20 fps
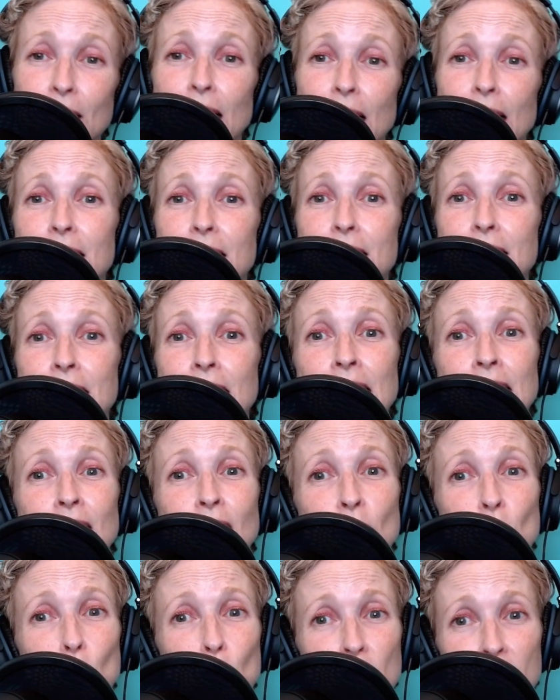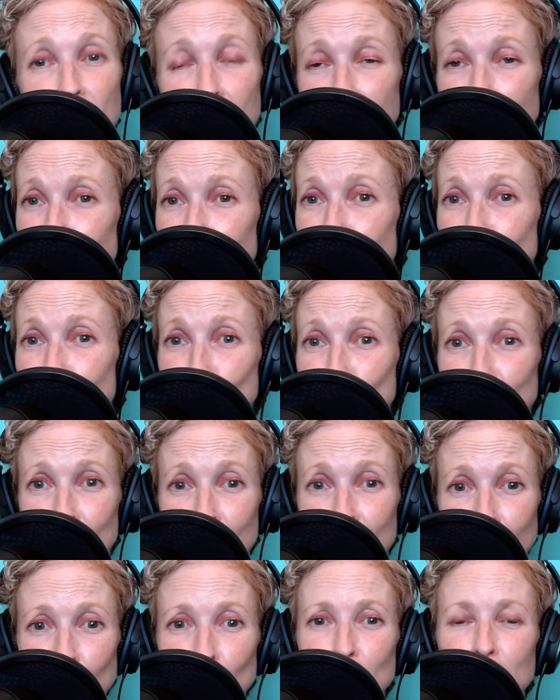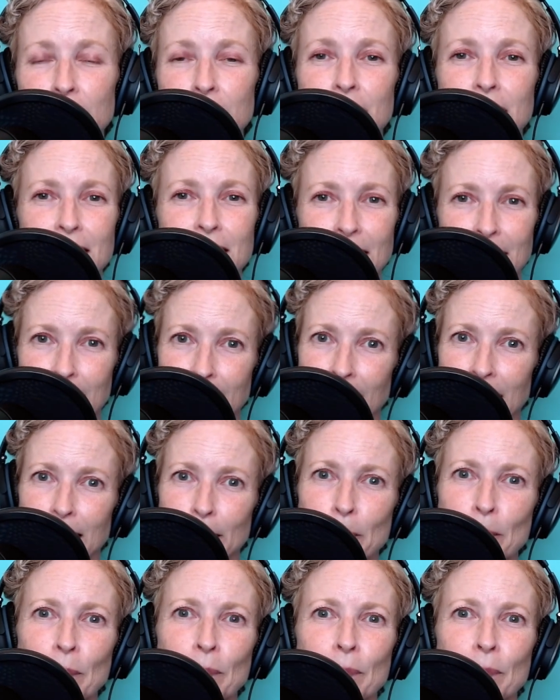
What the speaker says: And we just have to move slowly and da-da-da.